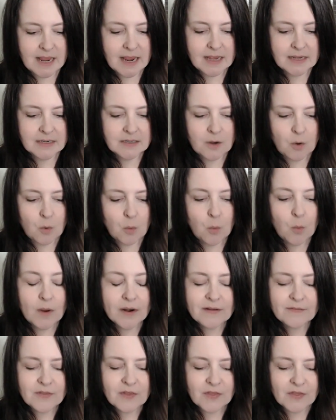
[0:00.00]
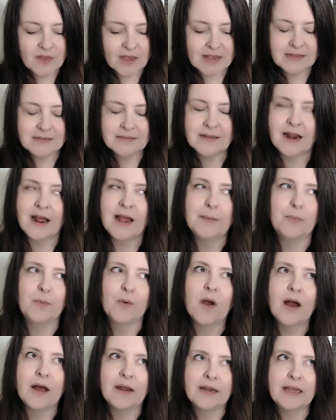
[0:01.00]
And one of the things that I
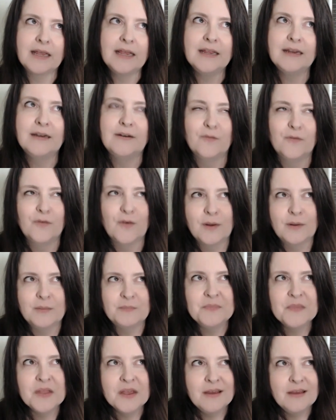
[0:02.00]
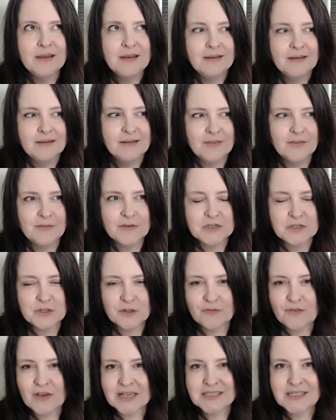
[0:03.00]
brought in from the
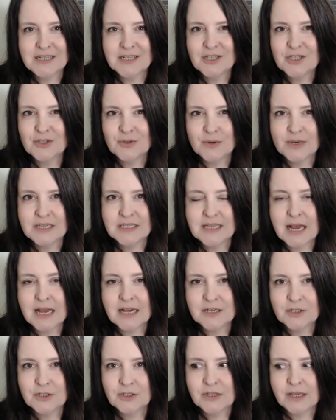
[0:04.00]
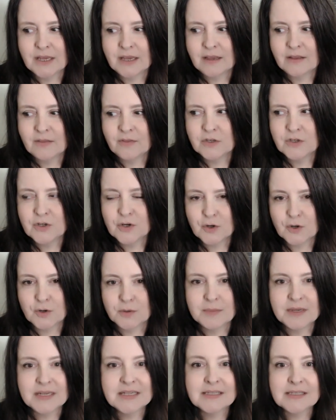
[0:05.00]
visual effects industry is actually the
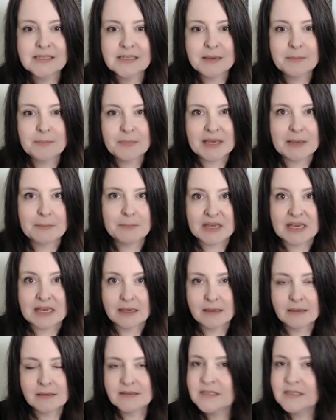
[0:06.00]
term CBB.